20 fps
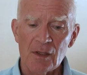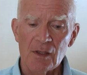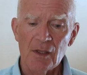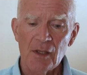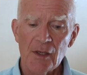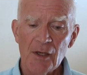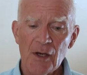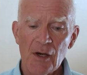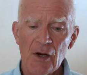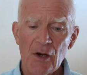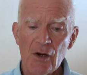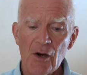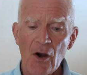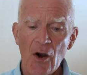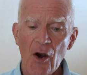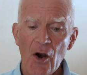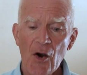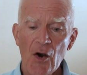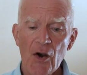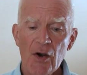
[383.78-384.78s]
Their
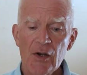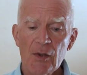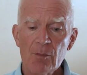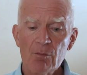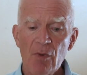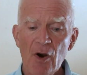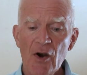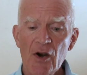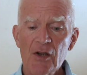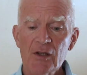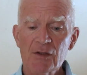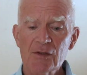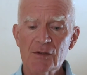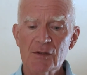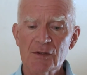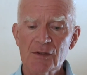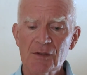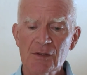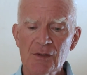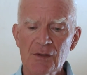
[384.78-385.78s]
hard
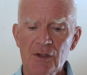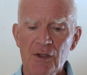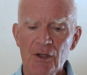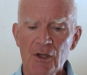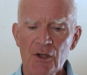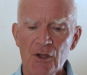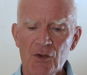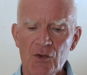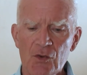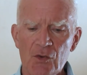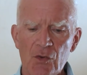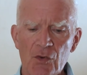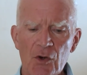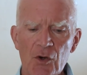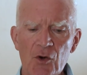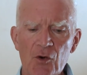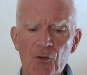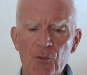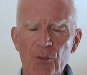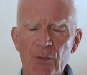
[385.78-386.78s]
bargains
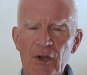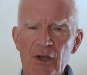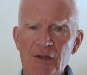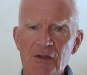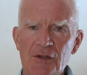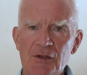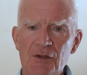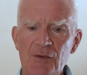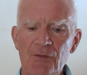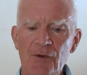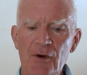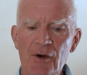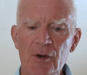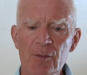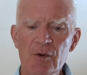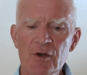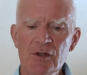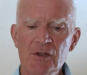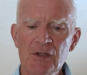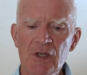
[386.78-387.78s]
drove peasant
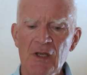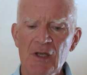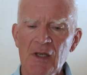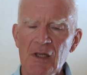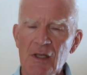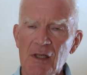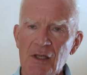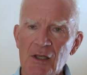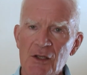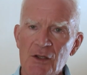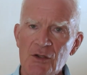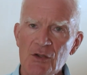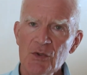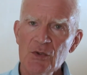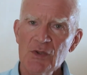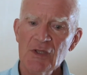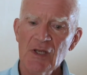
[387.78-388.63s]
farmers into